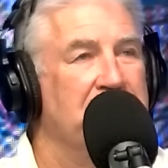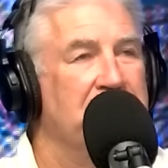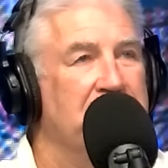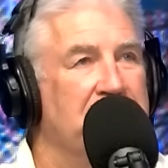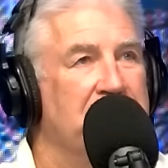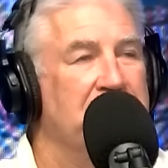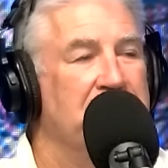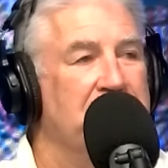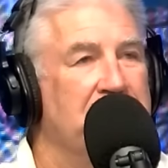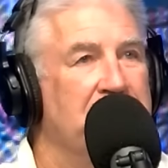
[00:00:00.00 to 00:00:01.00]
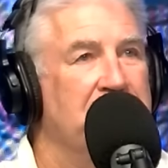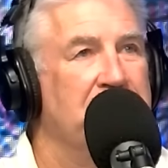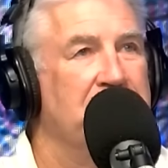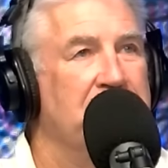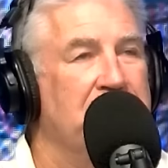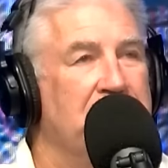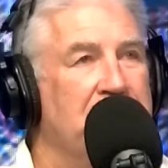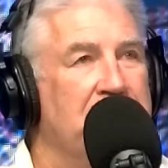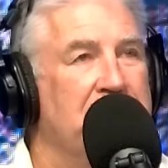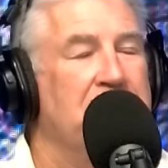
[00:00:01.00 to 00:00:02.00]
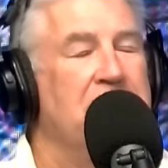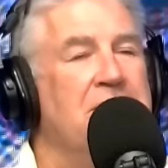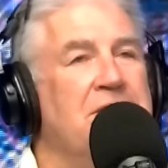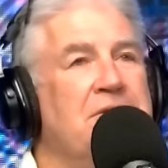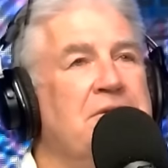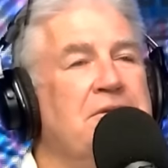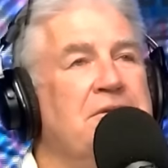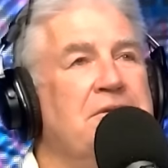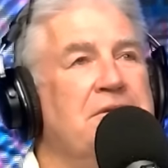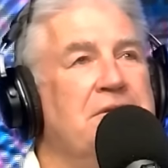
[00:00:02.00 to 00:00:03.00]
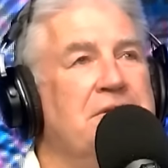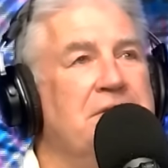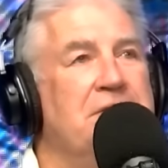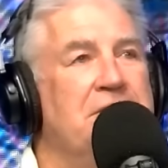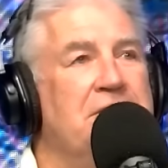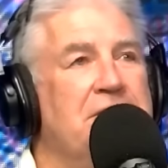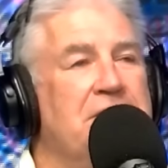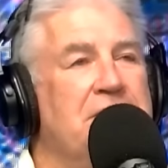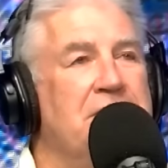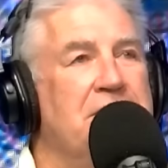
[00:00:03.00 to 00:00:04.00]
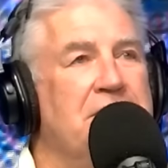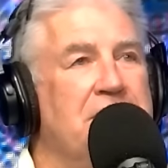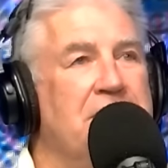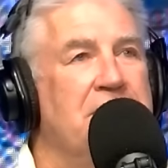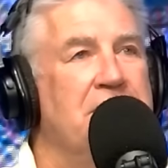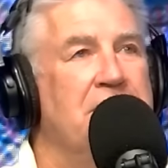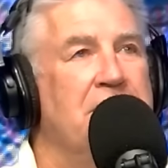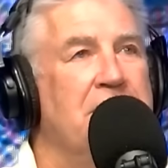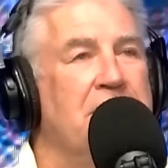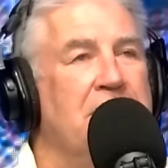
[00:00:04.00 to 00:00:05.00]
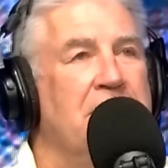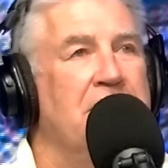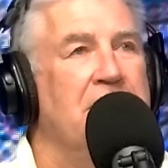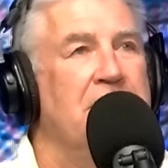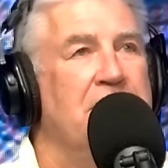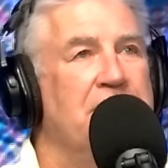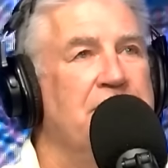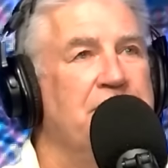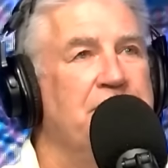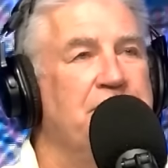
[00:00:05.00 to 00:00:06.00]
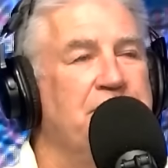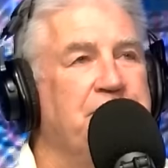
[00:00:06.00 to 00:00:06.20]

(not speaking)